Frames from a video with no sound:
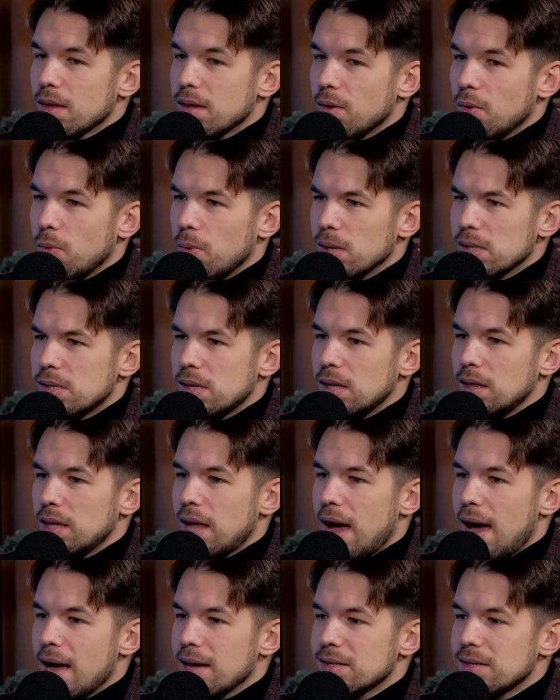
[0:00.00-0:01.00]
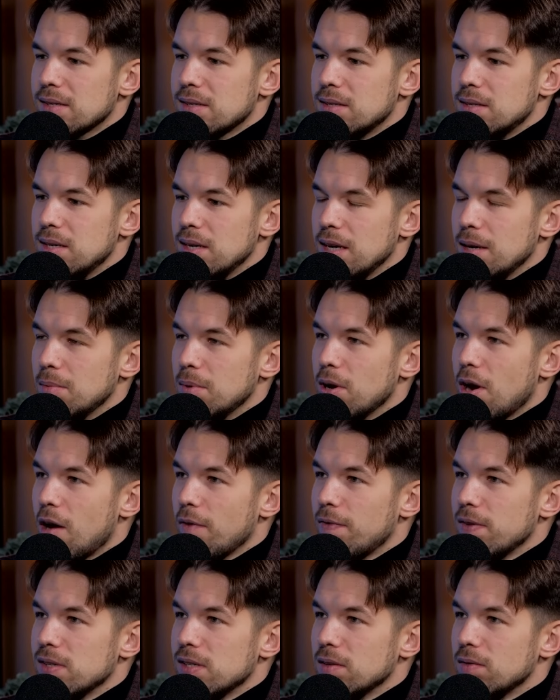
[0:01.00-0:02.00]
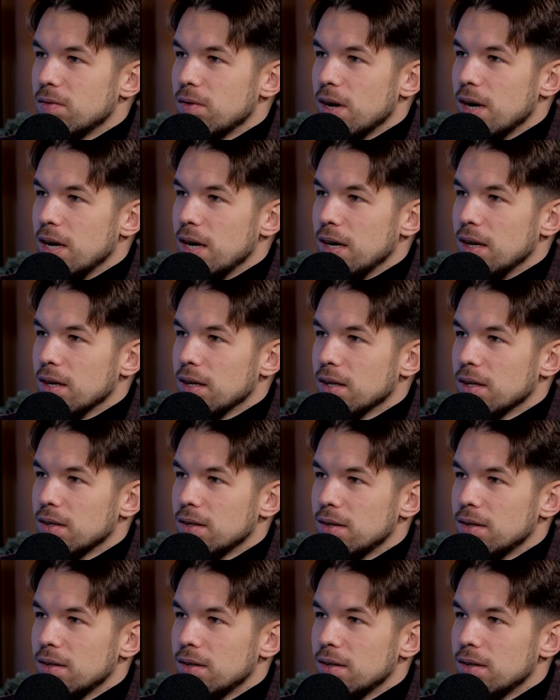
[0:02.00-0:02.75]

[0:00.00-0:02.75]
was the last team in offensive rating,